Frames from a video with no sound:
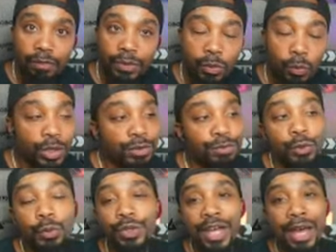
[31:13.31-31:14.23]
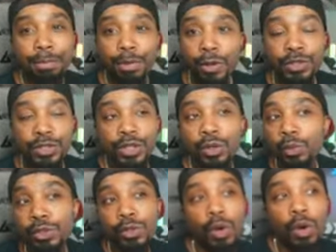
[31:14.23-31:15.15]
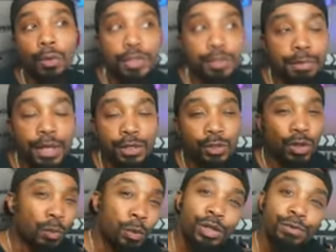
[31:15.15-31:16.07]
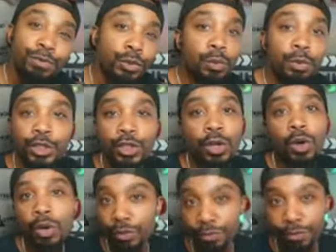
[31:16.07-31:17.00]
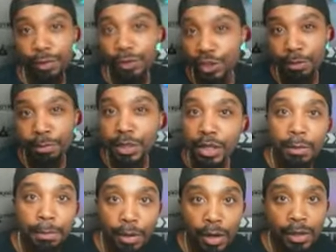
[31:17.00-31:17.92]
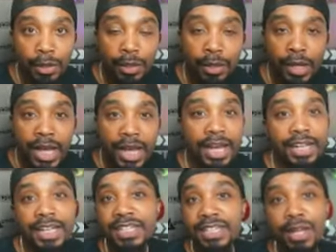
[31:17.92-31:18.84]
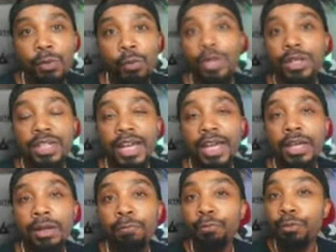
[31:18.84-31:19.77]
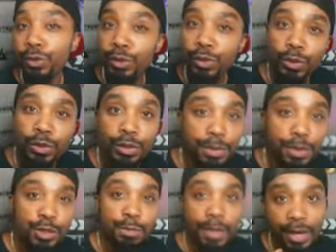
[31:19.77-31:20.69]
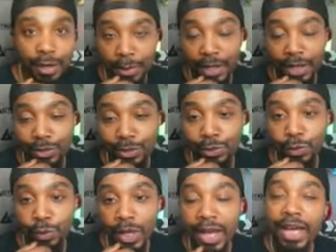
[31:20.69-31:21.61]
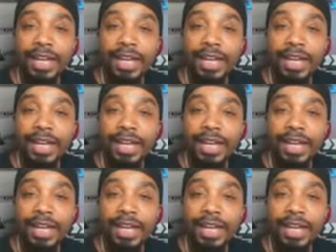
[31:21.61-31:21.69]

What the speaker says: What if you were that person who was always picked on? What if you were your own version of Peter Parker, and they said one day you could be Spider-Man too? And